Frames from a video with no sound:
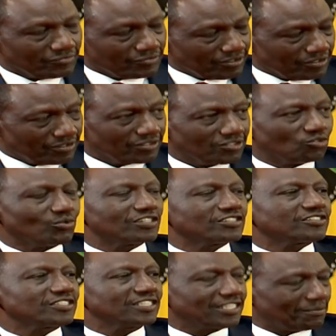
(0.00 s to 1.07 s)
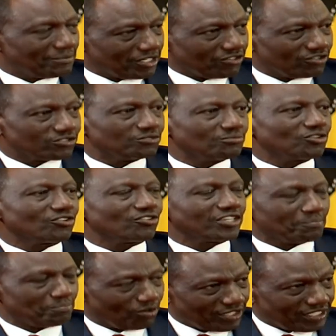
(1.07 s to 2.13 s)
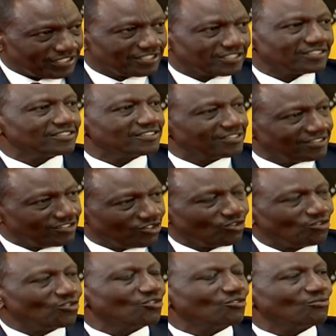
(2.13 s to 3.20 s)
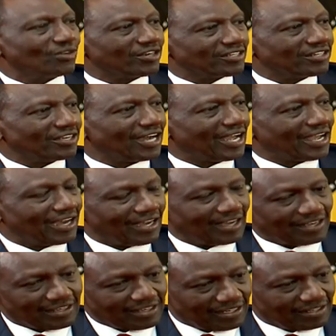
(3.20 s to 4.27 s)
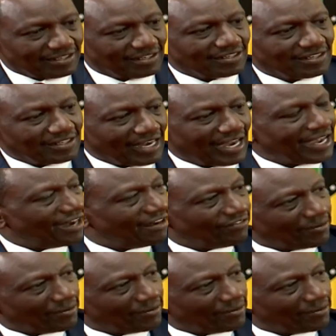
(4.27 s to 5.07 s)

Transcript: You will see them in court tomorrow. The police know what I have a